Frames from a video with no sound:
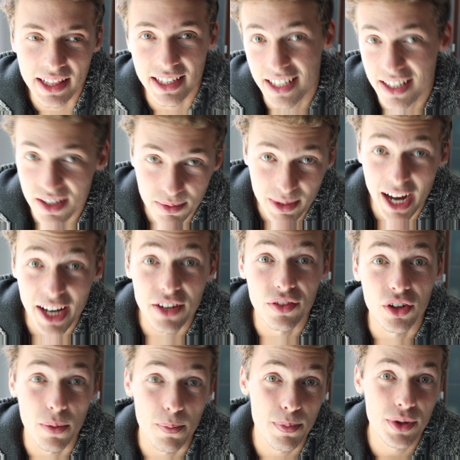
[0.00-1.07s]
that it's some kind of
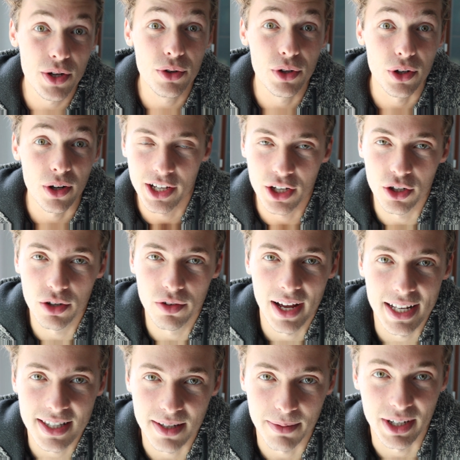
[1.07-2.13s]
a computer that could have
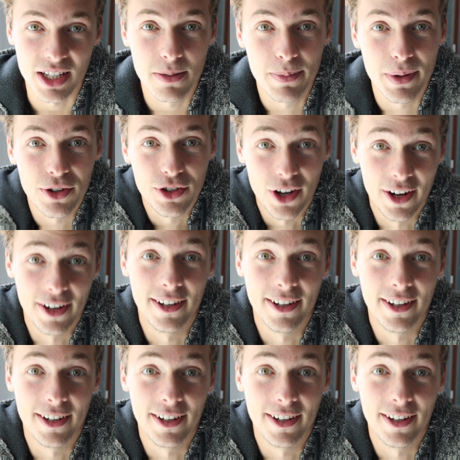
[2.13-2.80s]
had something spilt on